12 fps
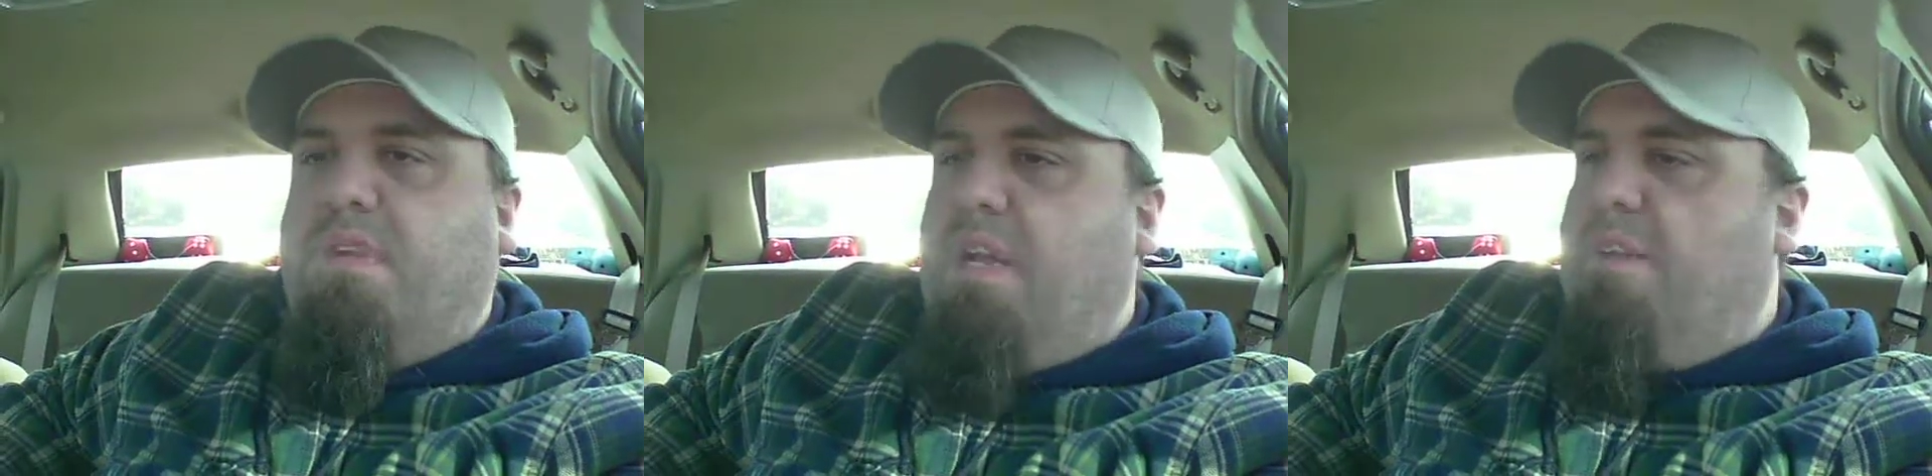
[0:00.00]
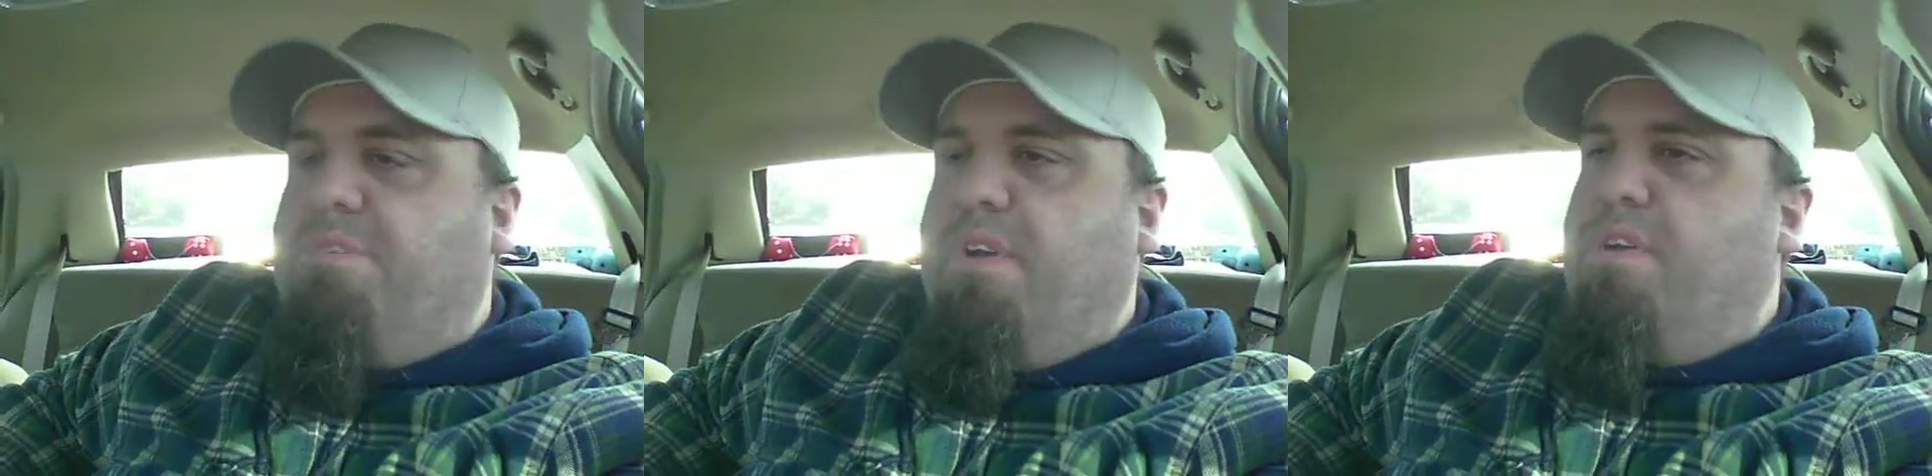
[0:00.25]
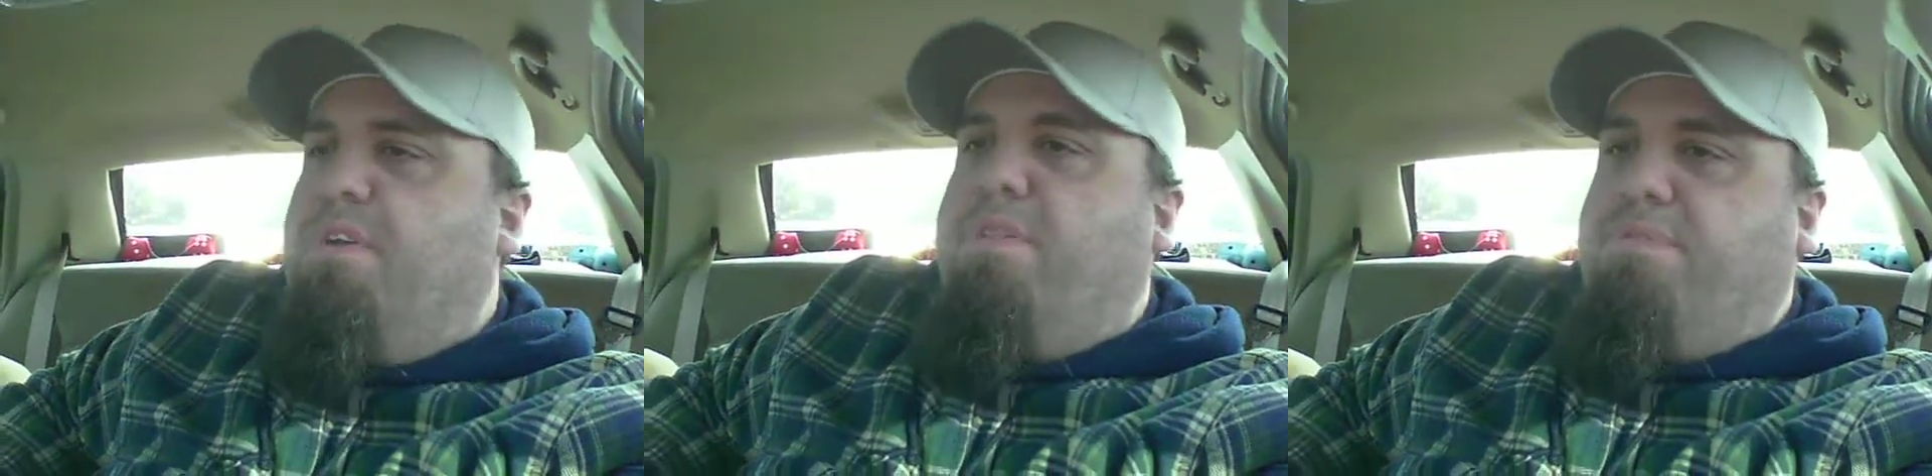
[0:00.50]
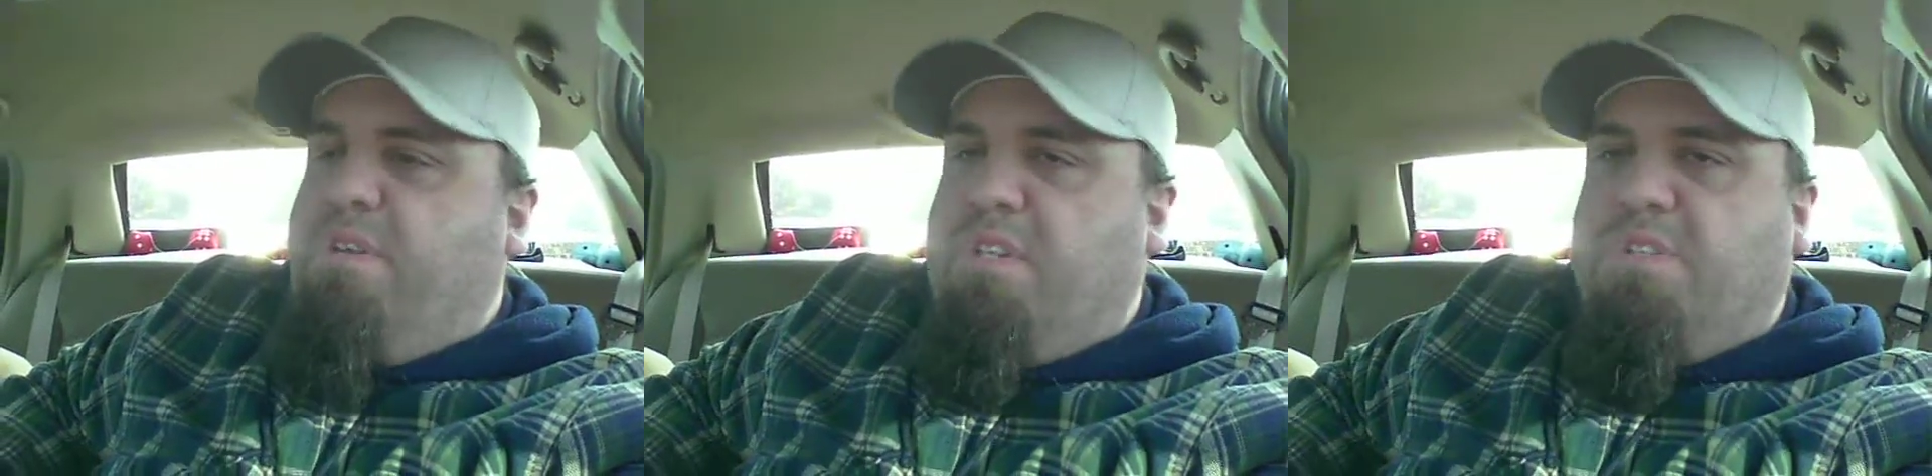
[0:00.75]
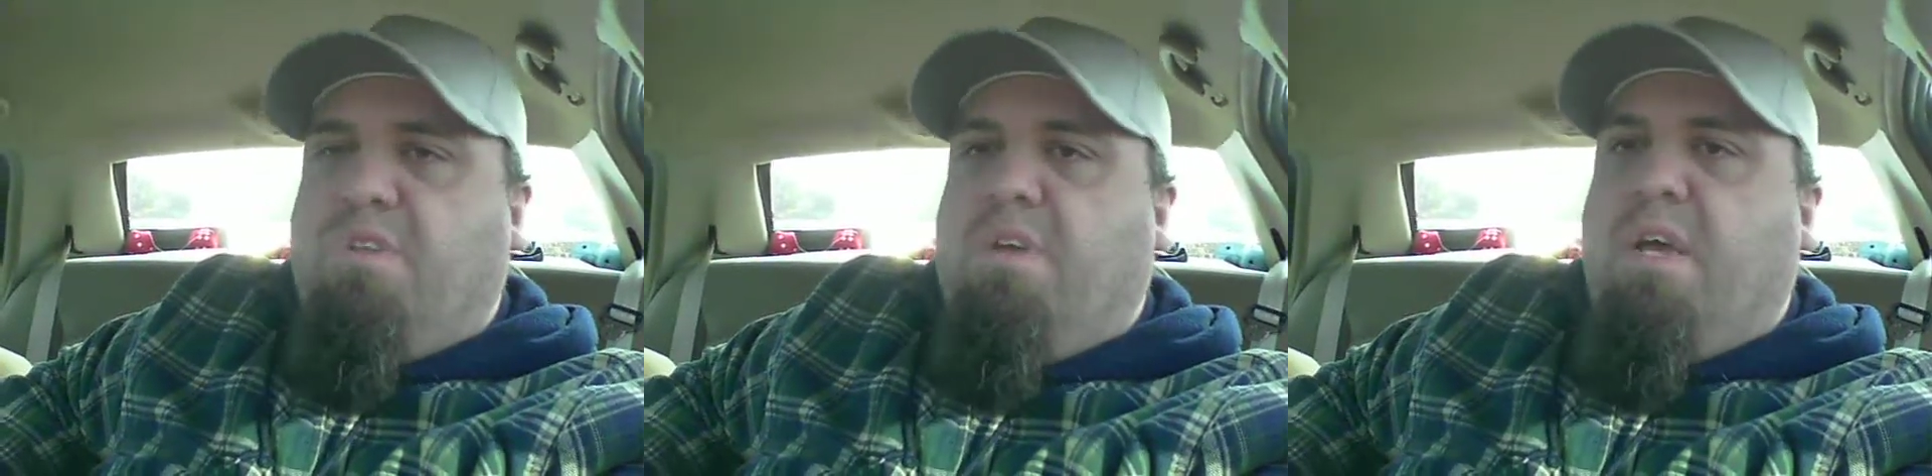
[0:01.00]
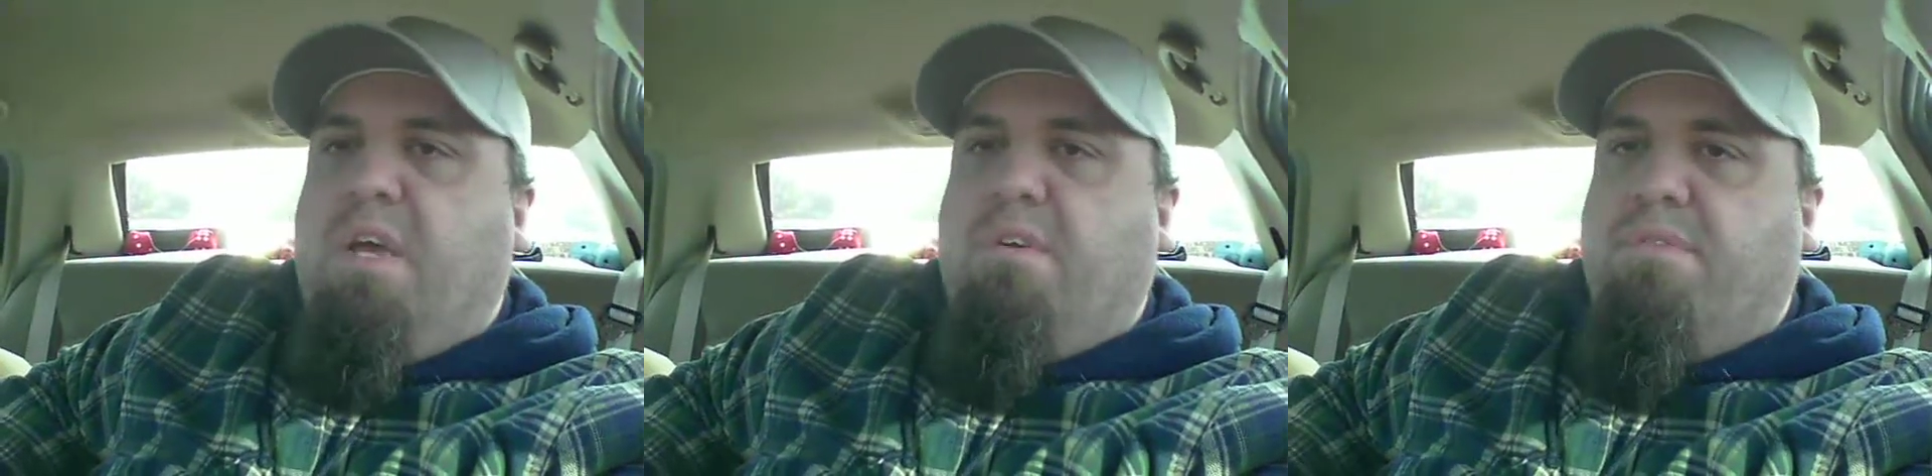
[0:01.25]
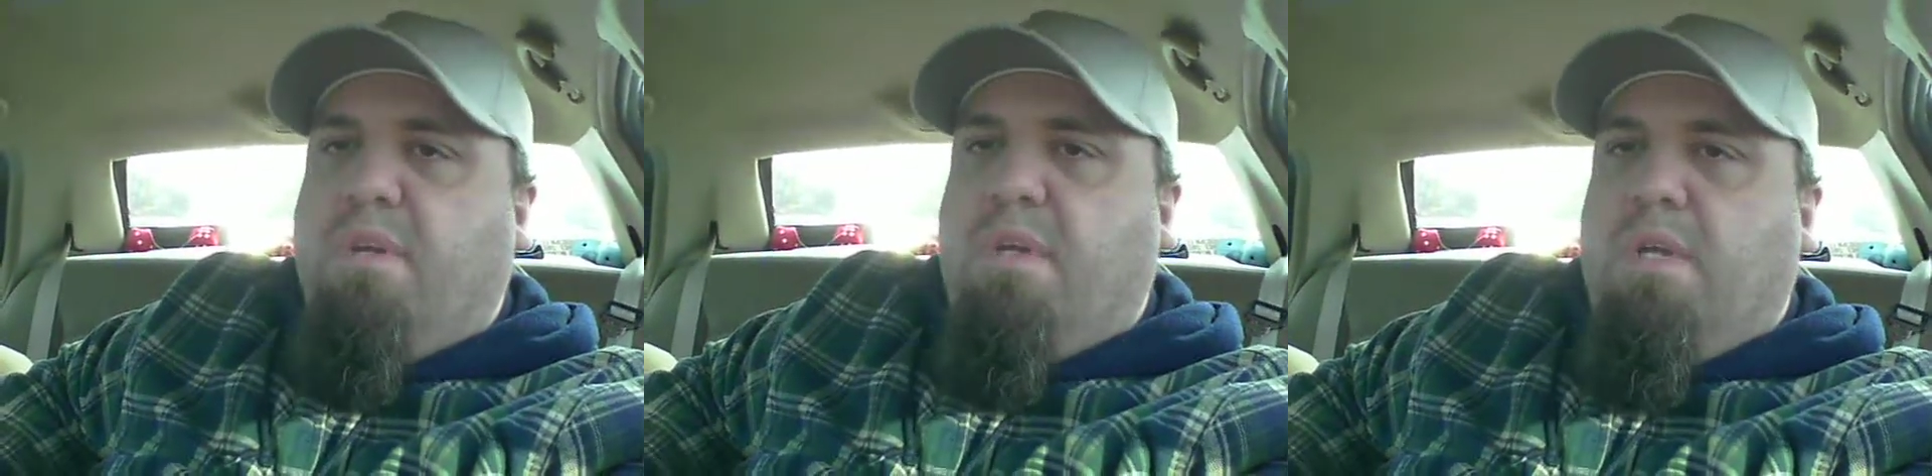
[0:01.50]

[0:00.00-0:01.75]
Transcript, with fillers: You gotta value the friends you have.